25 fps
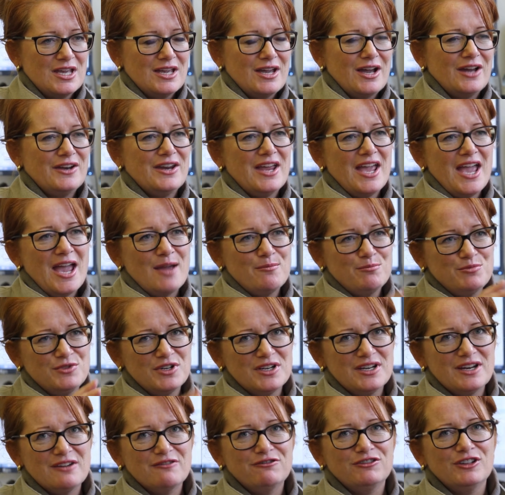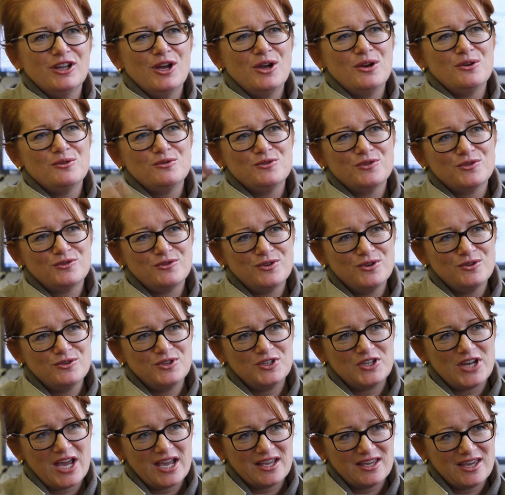And it ebbed and it flowed through the
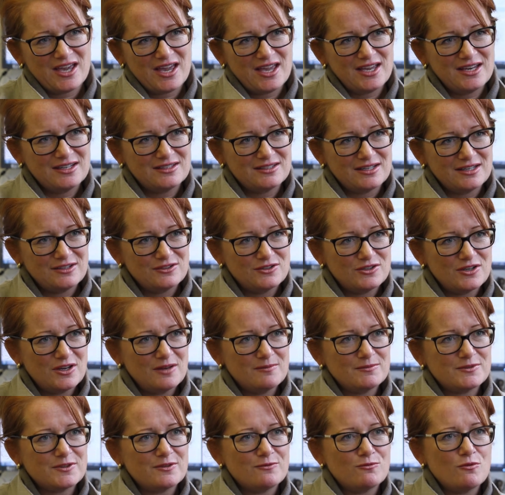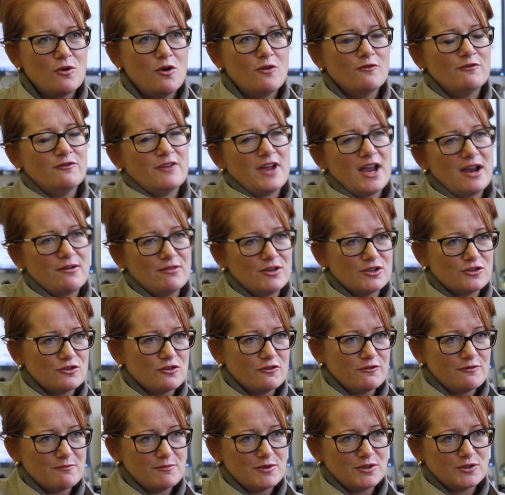decades in terms of what various
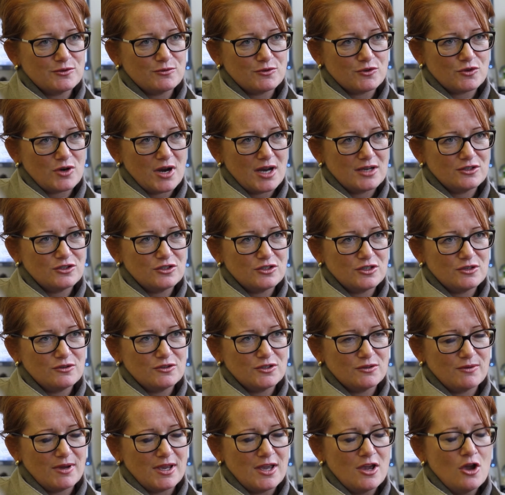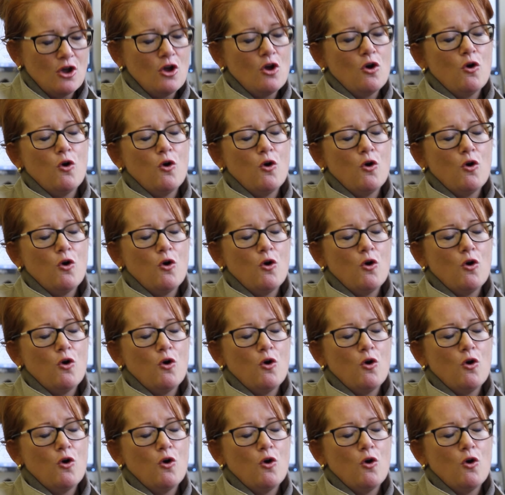governments were trying to do to it,